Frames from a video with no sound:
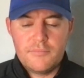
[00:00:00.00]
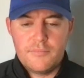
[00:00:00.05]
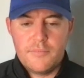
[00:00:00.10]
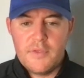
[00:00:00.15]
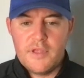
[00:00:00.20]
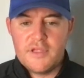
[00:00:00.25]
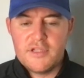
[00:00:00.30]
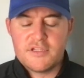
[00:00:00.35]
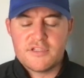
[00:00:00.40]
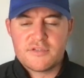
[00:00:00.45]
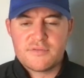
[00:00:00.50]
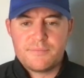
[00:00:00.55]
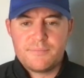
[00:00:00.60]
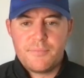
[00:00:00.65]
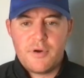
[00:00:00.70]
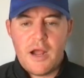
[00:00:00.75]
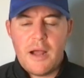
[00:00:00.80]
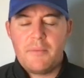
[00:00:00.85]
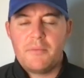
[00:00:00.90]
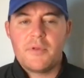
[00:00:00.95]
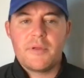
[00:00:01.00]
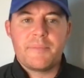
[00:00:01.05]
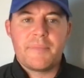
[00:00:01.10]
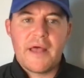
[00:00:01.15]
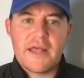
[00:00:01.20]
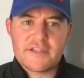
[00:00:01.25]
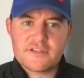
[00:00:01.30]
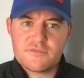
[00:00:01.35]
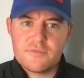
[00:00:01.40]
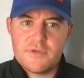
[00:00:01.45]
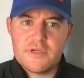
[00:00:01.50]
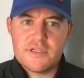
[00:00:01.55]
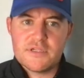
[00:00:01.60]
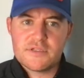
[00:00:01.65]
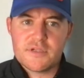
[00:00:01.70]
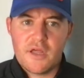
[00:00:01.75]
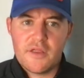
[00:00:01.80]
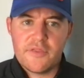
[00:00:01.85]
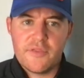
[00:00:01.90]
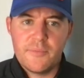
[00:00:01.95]
is probably best when
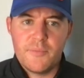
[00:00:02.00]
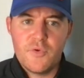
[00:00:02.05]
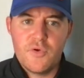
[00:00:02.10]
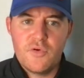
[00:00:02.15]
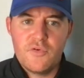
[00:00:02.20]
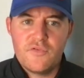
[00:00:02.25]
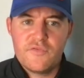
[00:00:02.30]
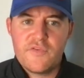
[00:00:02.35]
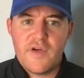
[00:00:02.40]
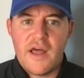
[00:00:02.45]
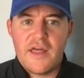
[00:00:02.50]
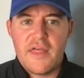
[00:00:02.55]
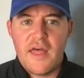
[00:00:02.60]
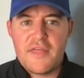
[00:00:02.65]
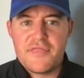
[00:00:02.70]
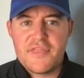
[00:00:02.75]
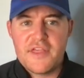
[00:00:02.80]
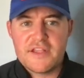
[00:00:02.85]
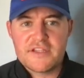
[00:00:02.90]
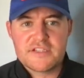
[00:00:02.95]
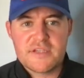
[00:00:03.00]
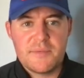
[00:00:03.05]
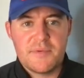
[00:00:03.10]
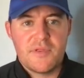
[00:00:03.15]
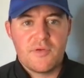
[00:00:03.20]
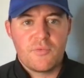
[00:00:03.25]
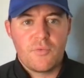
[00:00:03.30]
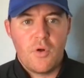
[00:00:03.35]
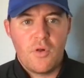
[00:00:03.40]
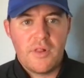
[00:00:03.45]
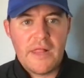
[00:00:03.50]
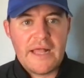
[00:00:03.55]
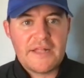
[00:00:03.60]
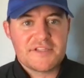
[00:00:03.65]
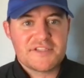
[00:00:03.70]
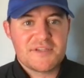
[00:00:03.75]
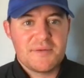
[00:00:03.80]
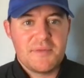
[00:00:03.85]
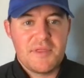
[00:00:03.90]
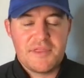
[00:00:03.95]
he's on the move. I think some of the
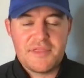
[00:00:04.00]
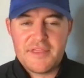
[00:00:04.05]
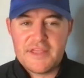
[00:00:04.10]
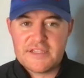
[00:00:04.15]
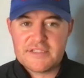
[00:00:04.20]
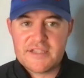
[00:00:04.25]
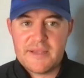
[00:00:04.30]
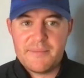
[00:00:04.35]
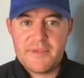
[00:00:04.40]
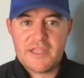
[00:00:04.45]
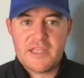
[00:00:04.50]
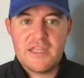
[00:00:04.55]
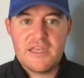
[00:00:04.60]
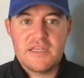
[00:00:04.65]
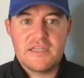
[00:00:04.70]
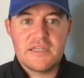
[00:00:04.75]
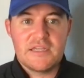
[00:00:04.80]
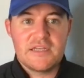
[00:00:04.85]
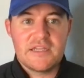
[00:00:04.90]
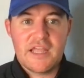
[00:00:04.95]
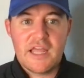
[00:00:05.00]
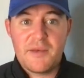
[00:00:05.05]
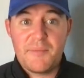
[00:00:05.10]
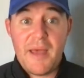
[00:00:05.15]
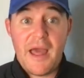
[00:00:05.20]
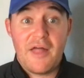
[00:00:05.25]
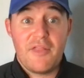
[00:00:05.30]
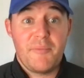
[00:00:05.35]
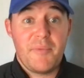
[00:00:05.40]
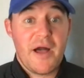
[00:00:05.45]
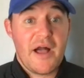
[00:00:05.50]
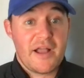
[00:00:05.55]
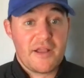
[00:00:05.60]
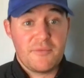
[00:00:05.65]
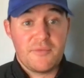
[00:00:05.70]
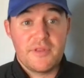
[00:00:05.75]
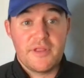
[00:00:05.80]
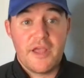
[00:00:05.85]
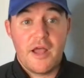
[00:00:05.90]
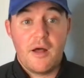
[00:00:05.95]
rollouts, some of the things that McKinney did to get him out of the pocket
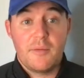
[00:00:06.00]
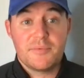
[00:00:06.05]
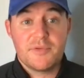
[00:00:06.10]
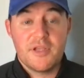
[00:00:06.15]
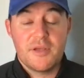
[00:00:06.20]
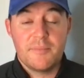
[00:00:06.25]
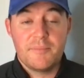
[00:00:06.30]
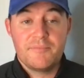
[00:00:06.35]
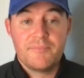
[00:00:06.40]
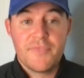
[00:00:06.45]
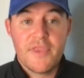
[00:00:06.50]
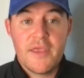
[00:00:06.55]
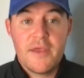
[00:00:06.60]
really helped him.